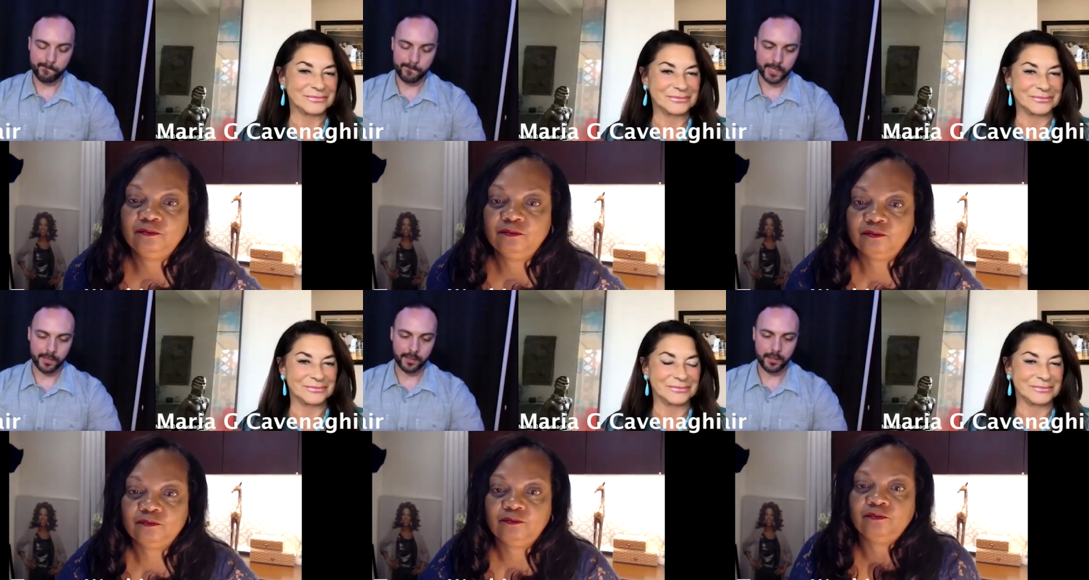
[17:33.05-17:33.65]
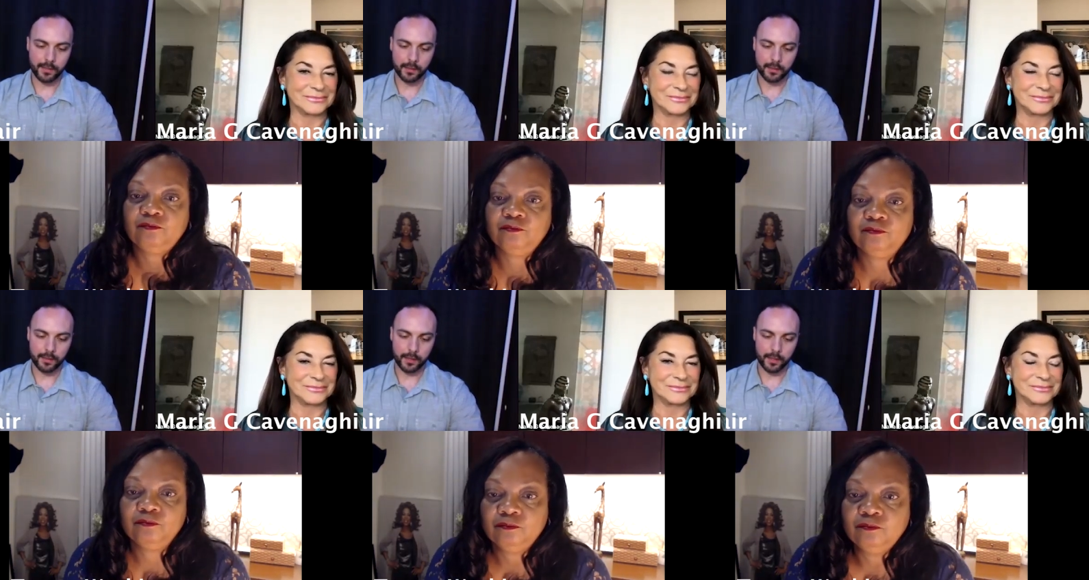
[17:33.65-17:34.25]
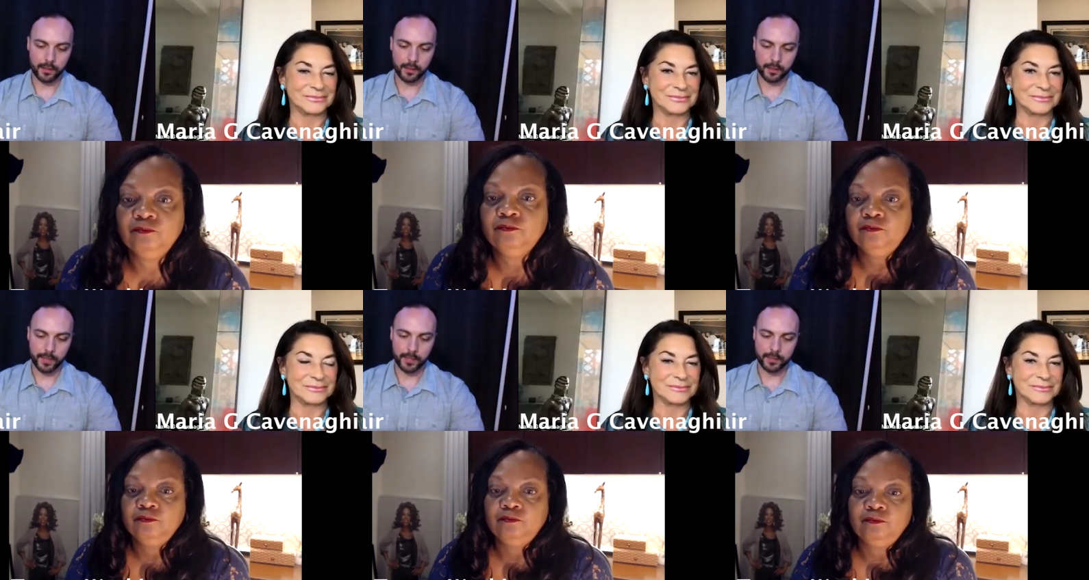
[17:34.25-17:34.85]
Speaker 1: I think the the
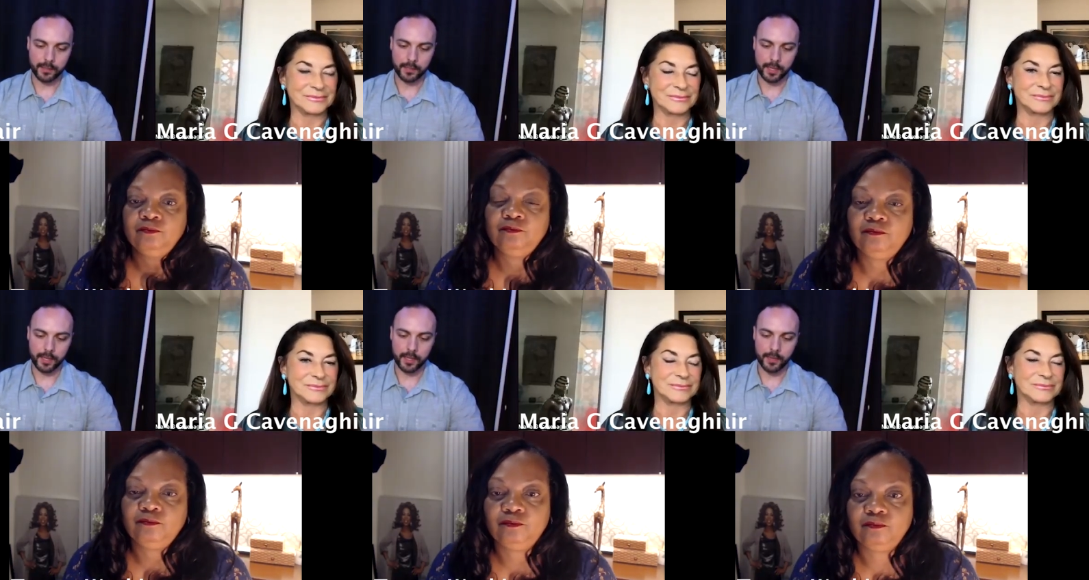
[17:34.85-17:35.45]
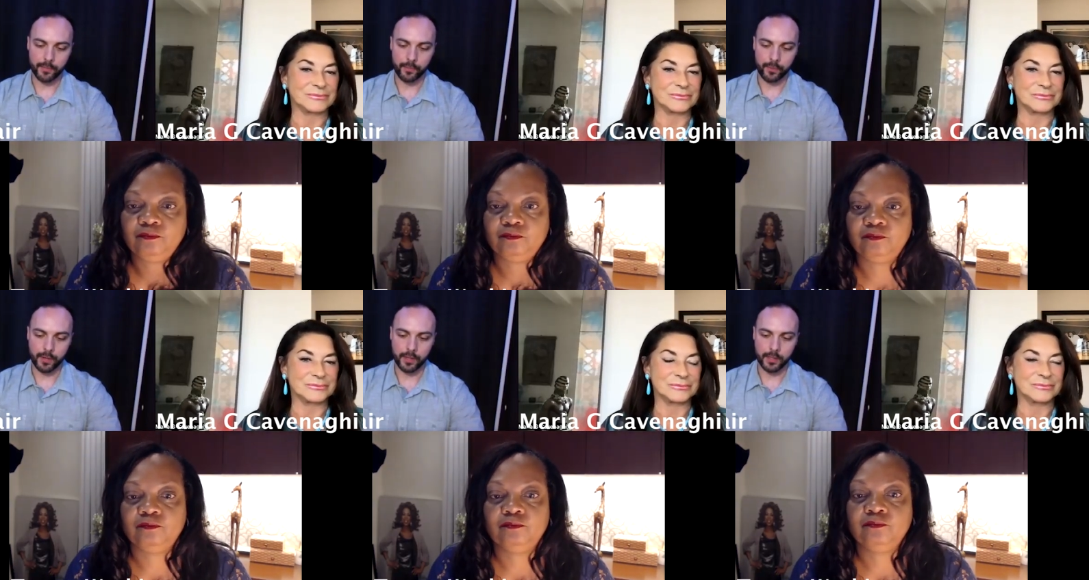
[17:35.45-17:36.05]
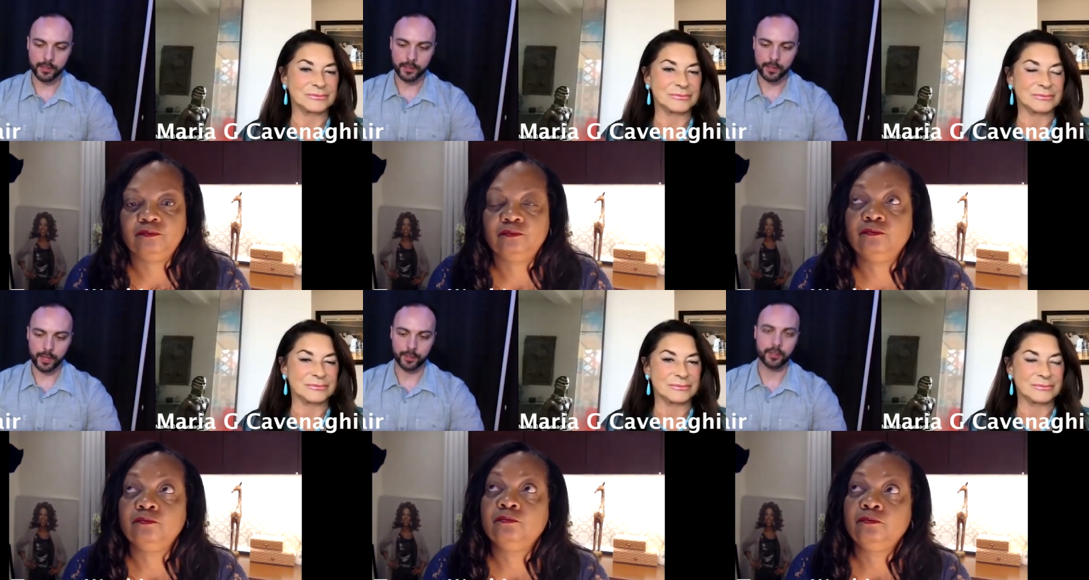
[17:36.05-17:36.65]
best time was
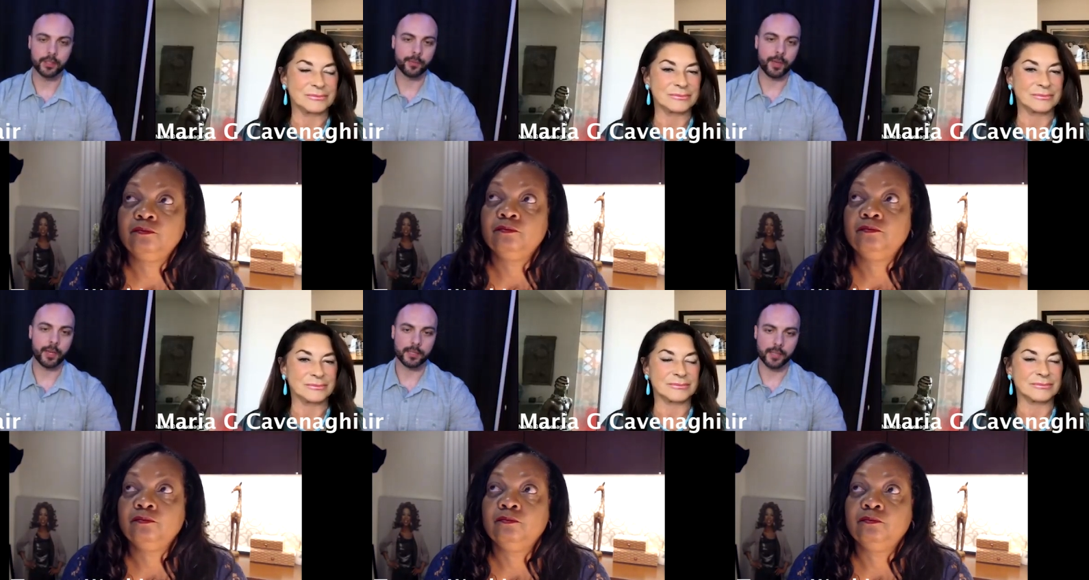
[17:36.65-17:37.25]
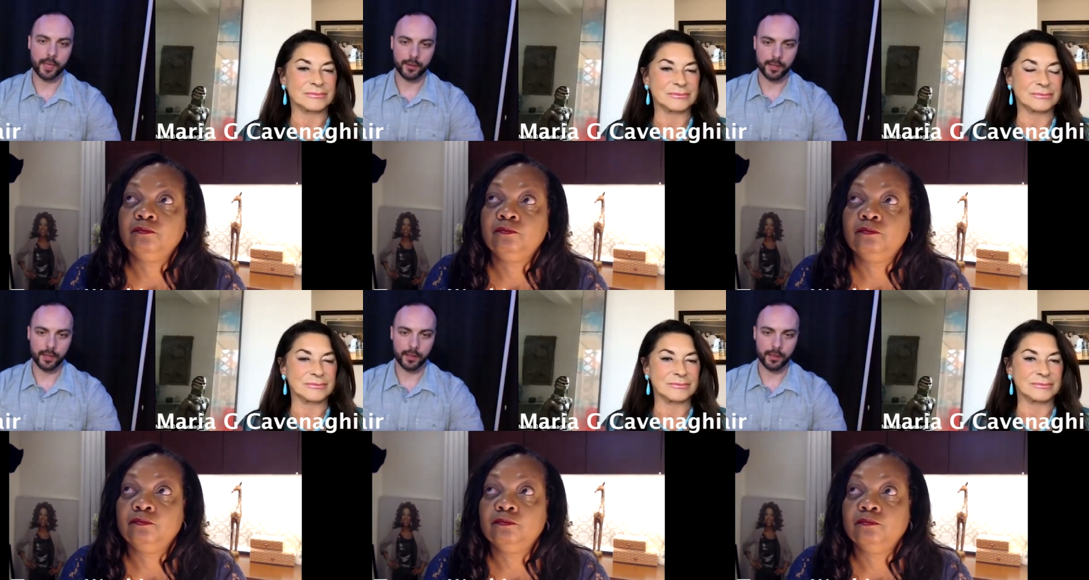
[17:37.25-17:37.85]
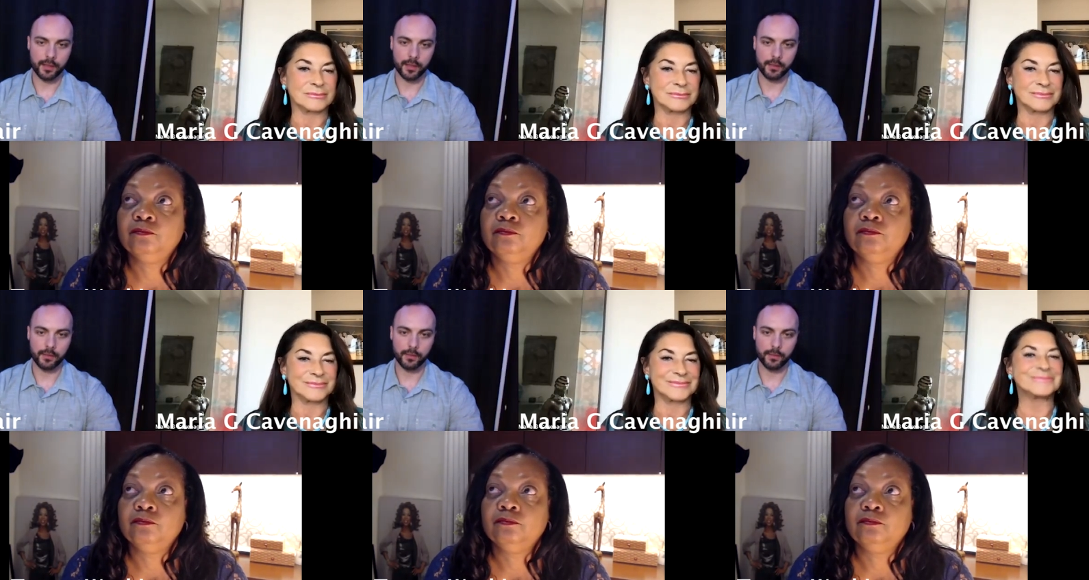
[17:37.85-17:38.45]
actually this past Saturday. I think
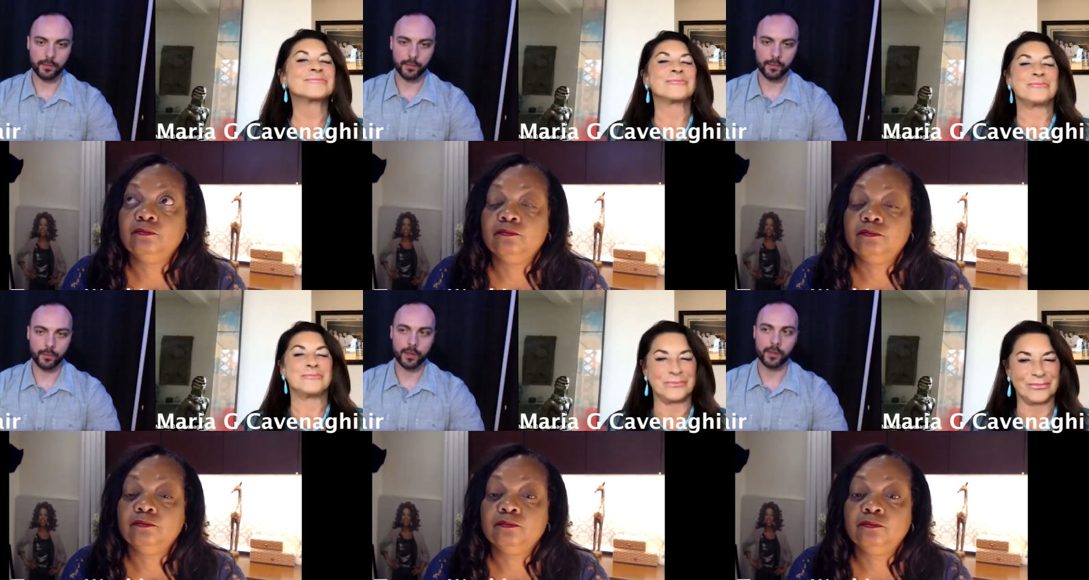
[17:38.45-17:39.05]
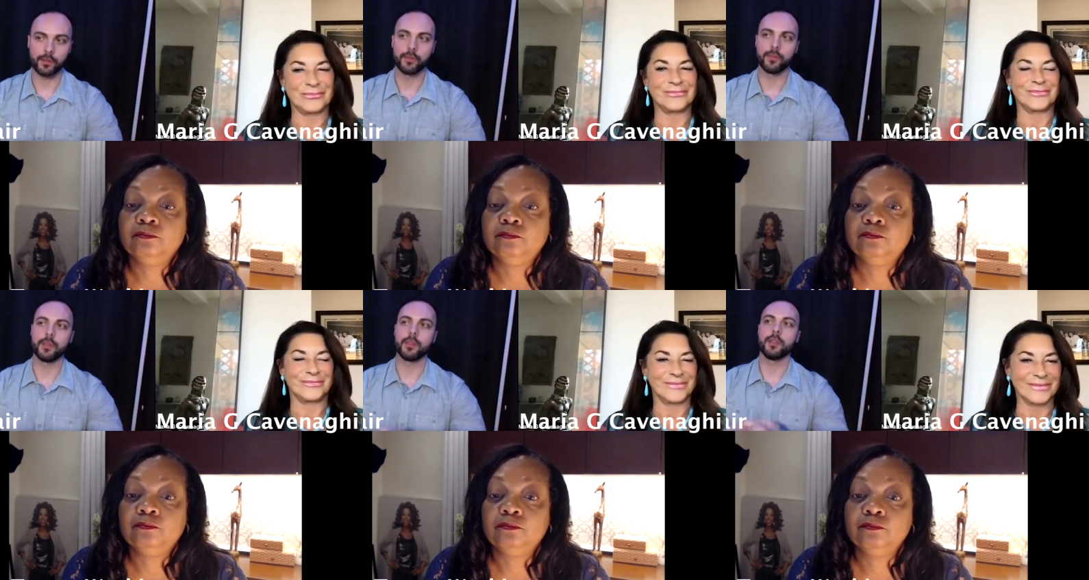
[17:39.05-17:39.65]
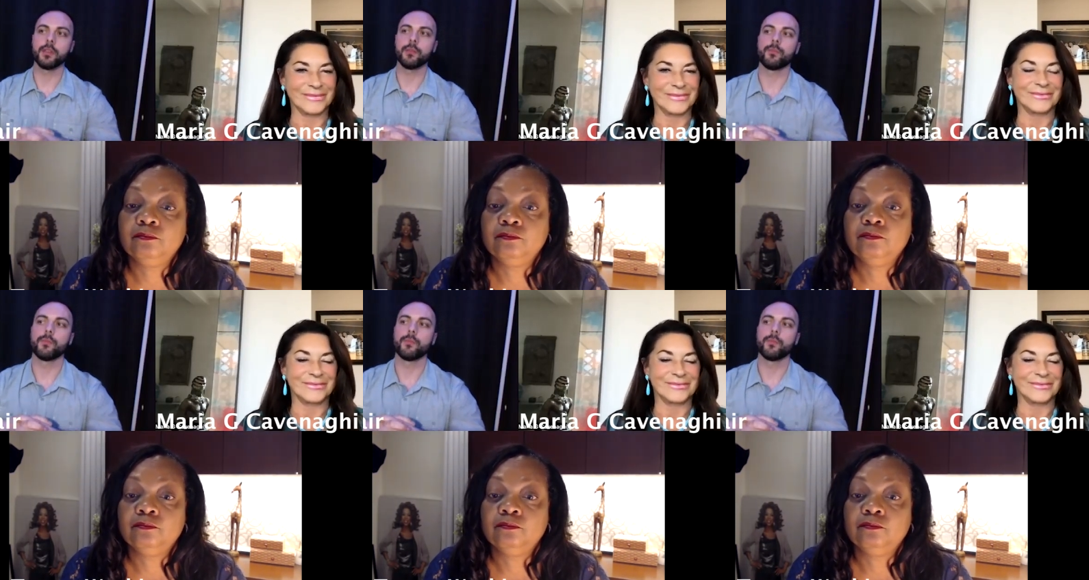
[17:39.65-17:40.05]
with the